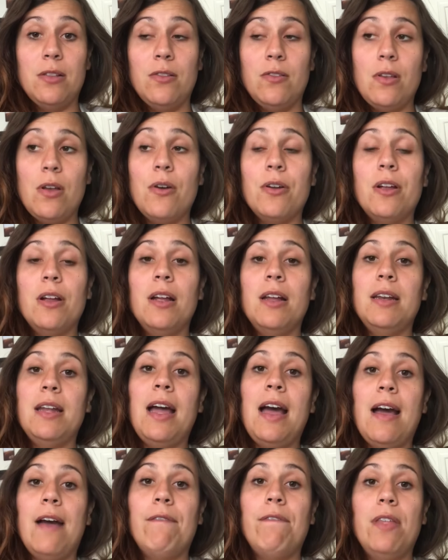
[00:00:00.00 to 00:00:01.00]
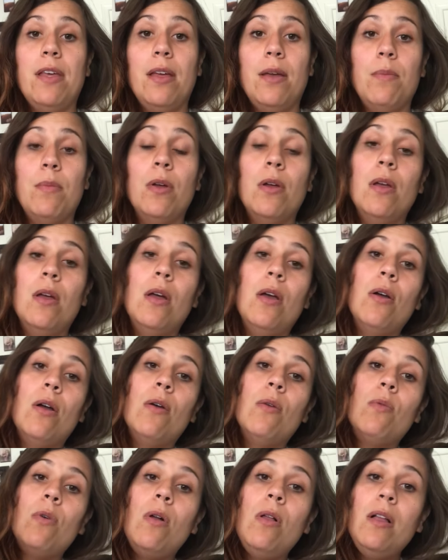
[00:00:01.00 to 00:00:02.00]
So you're going to have them
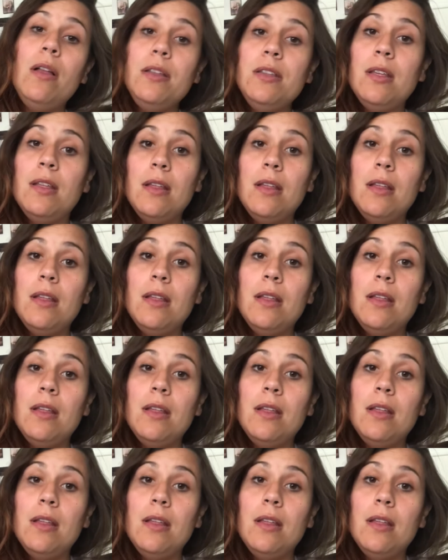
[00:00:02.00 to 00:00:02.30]
roll onto